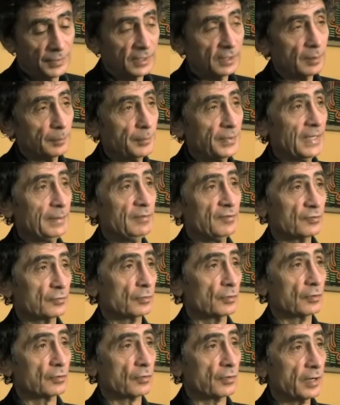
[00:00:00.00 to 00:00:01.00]
pick up babies
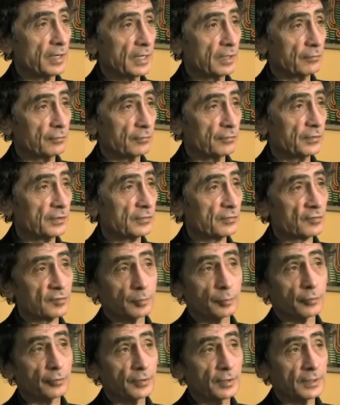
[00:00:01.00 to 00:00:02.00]
who are crying for fear of
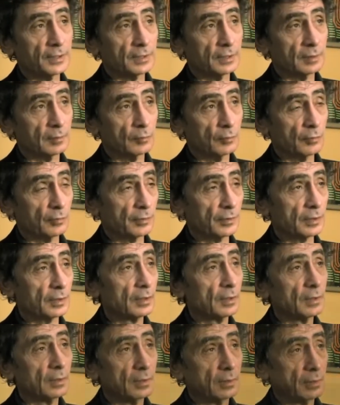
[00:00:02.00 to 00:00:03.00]
spoiling them,
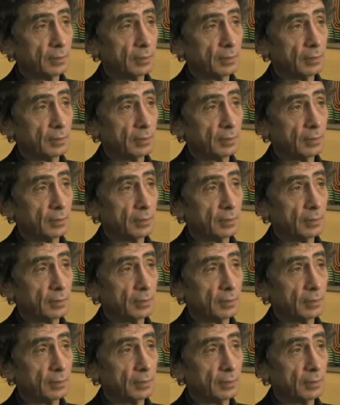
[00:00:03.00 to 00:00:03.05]
or